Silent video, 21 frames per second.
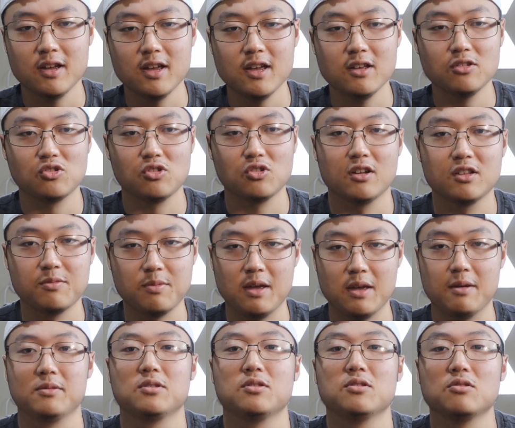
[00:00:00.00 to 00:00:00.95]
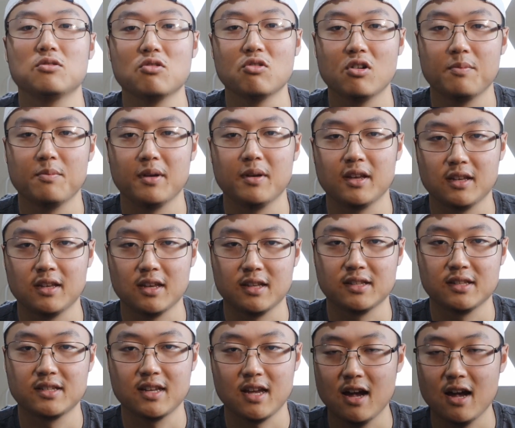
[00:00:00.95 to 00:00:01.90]
and trying to be able to go up
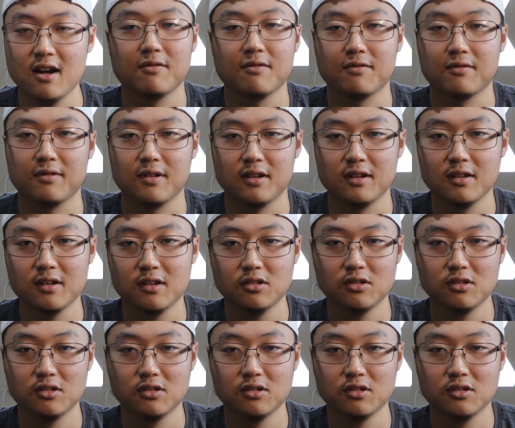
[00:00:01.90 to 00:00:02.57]
against cavalry.